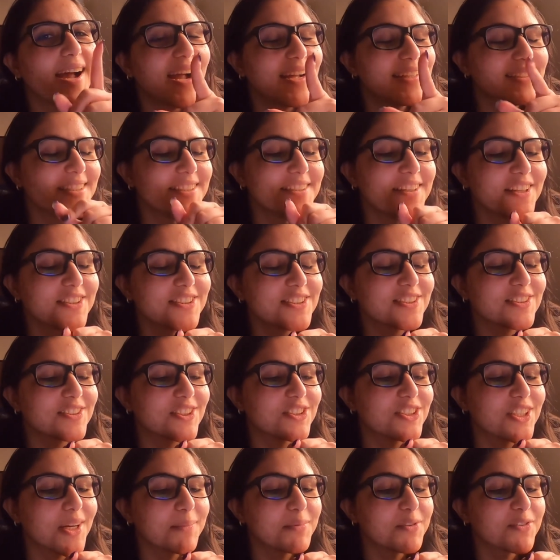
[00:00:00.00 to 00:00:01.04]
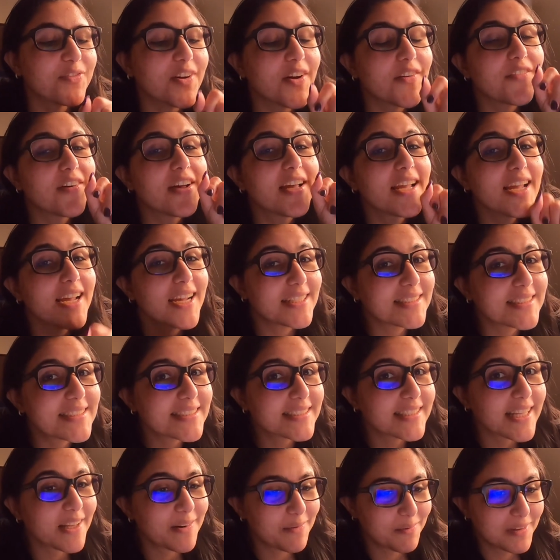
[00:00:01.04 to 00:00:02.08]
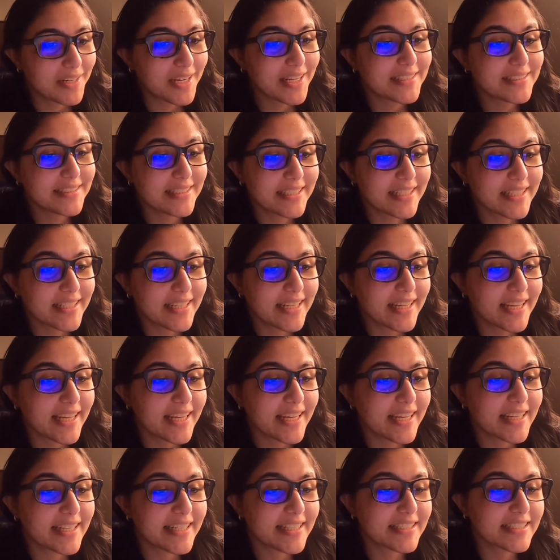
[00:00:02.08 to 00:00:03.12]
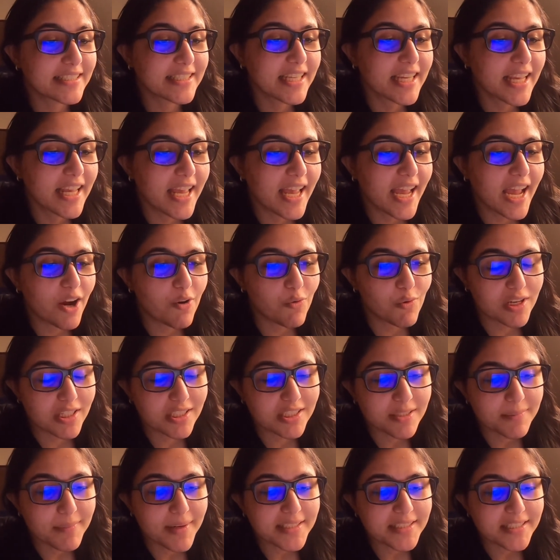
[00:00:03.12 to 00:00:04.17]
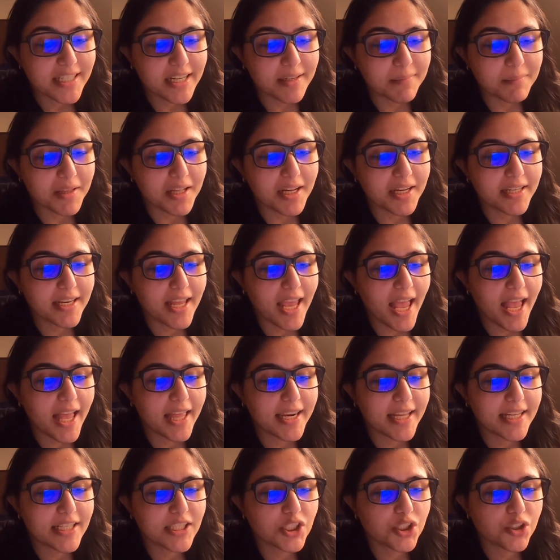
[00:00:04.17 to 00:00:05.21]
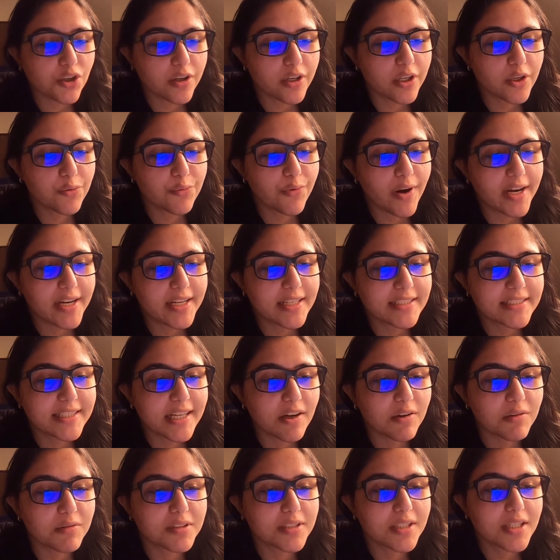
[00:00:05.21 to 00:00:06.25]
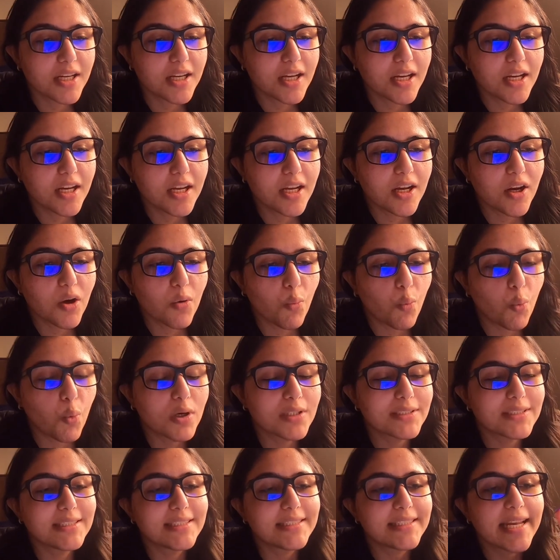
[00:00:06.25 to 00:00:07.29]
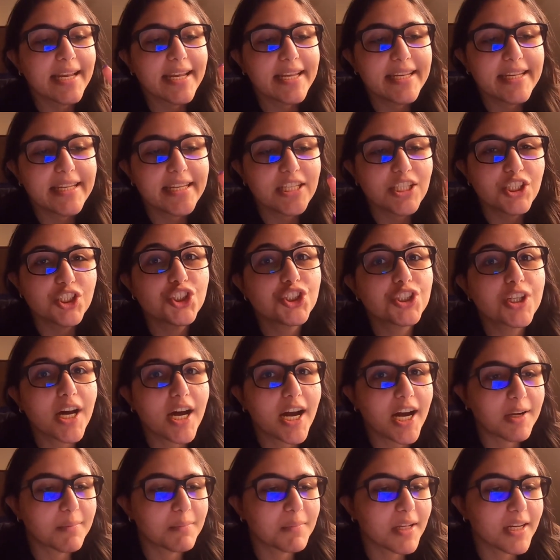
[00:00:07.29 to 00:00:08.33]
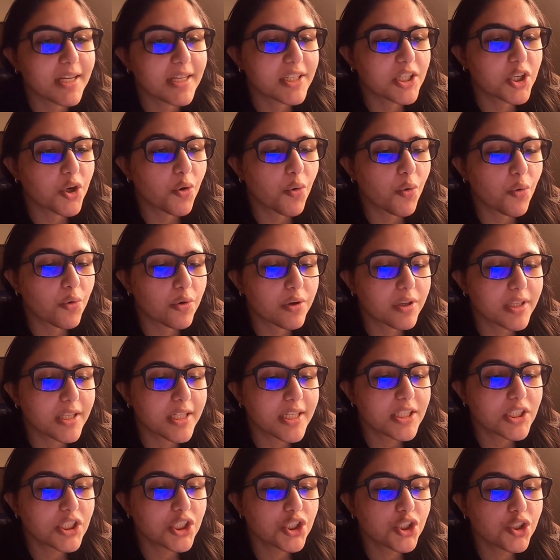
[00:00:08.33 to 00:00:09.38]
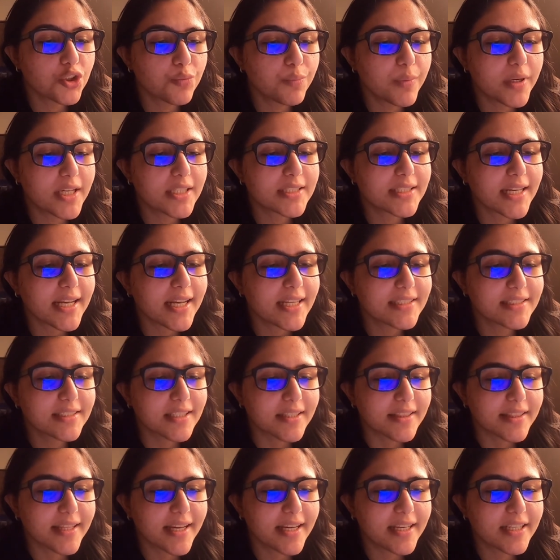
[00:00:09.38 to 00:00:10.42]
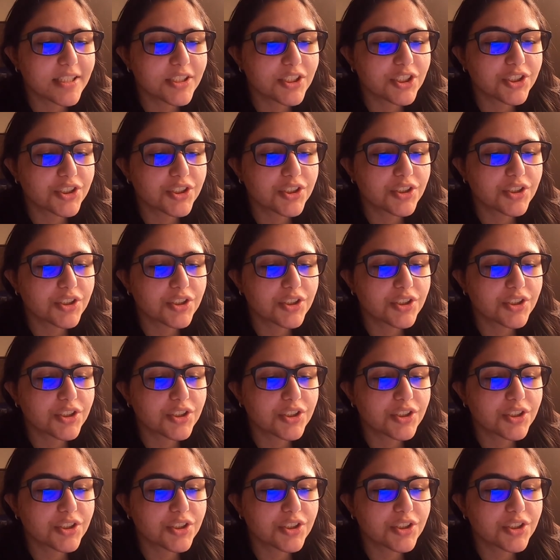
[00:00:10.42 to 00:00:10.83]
I did not start chapter 5. Instead, what I did is I went into my timeline and I started writing down what day each timeline correlates to, because I had done that in